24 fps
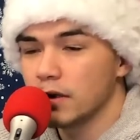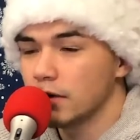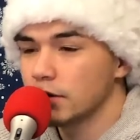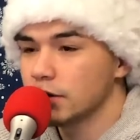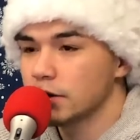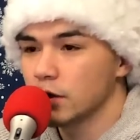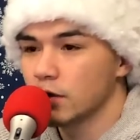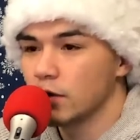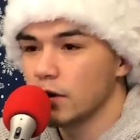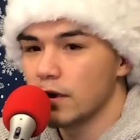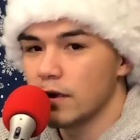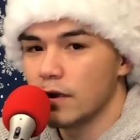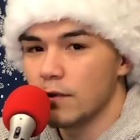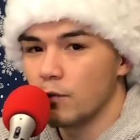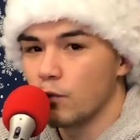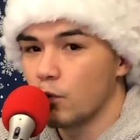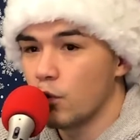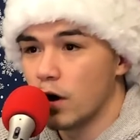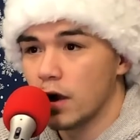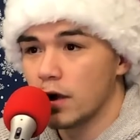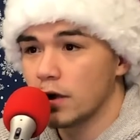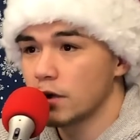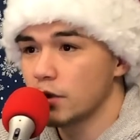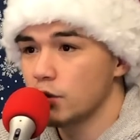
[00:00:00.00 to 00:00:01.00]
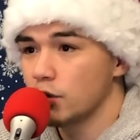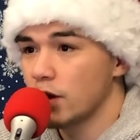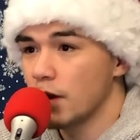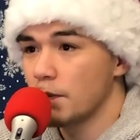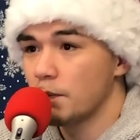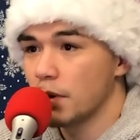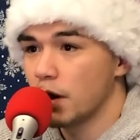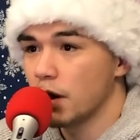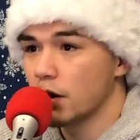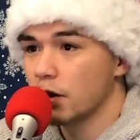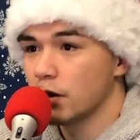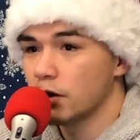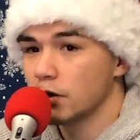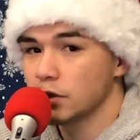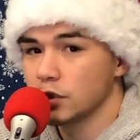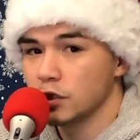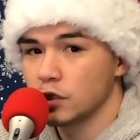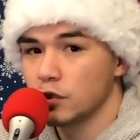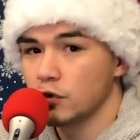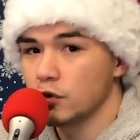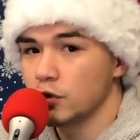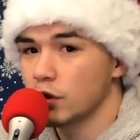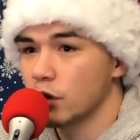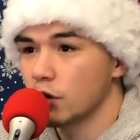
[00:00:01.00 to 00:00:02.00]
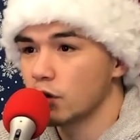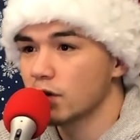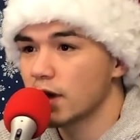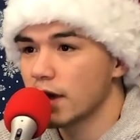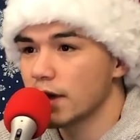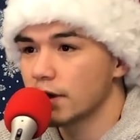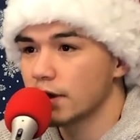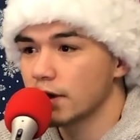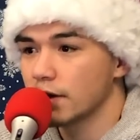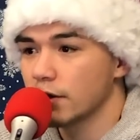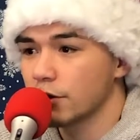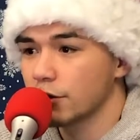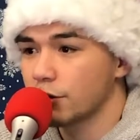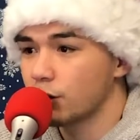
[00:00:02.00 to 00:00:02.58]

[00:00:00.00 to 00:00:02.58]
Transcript: so 1, you get butthurt. 2, you don't like it.